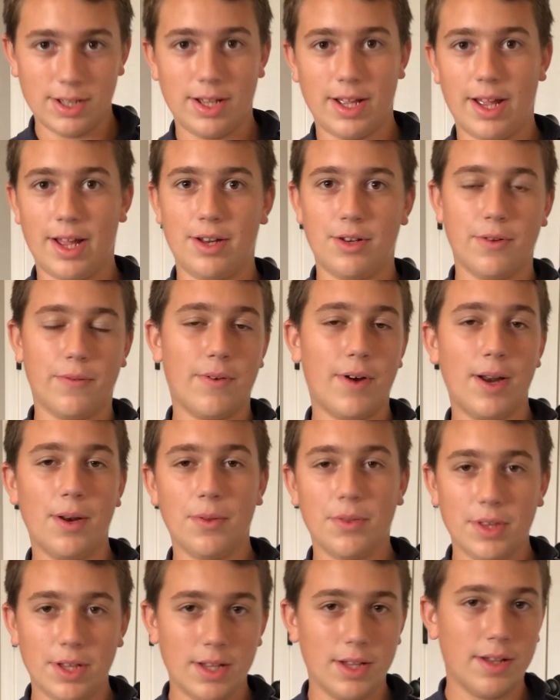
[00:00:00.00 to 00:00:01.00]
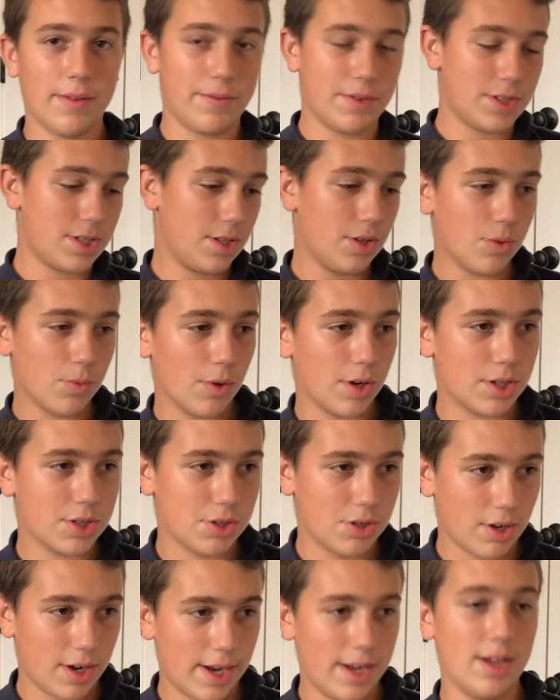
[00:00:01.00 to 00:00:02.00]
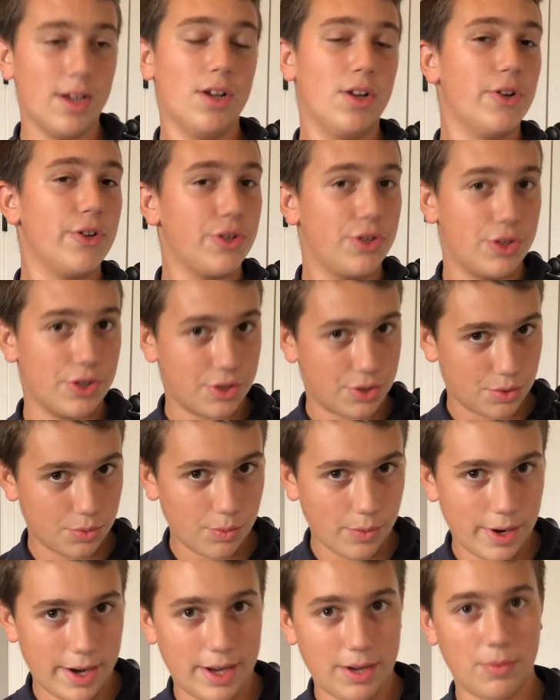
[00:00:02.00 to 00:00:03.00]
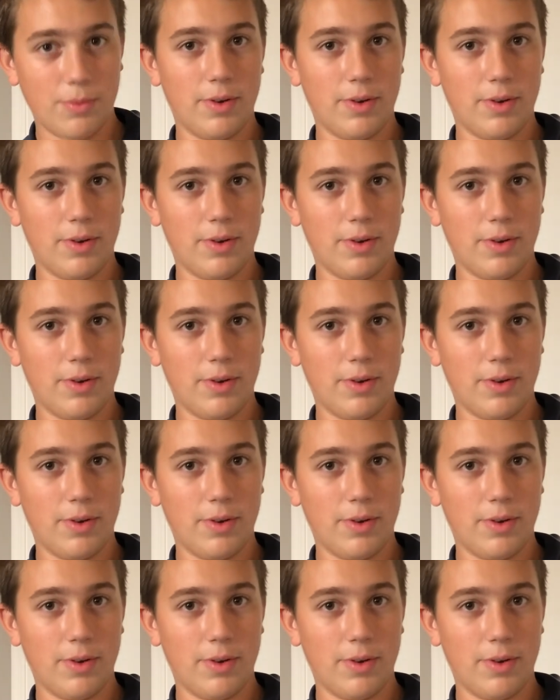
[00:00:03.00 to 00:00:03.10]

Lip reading: and you're fine with it, if it still works great, just wait.